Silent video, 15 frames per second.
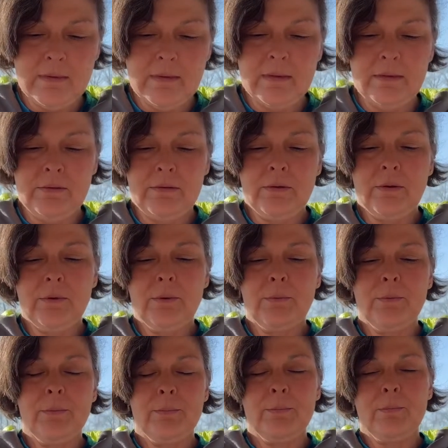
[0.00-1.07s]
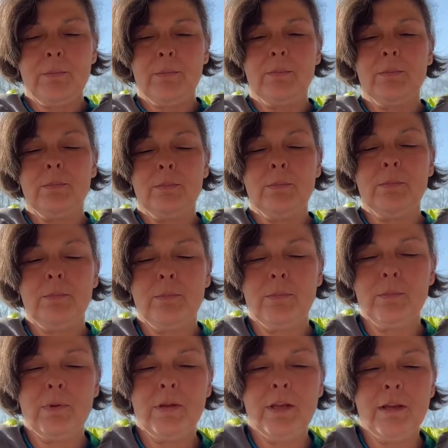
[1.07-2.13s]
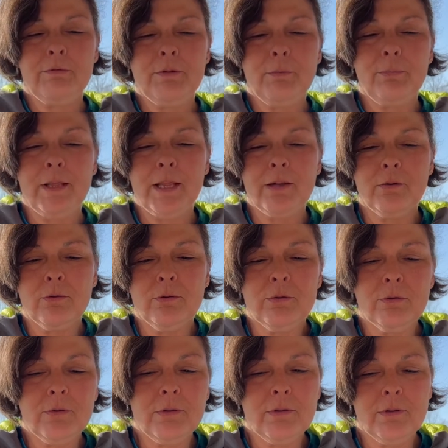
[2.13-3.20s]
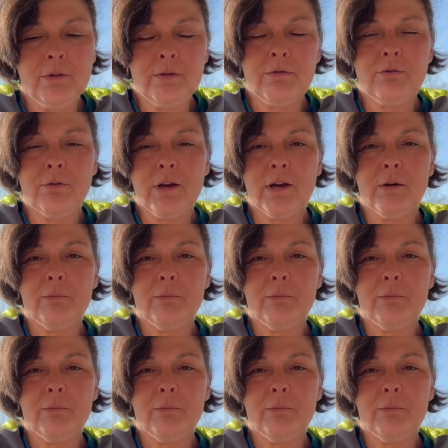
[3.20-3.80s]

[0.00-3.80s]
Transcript: So if you plan on doing this trail,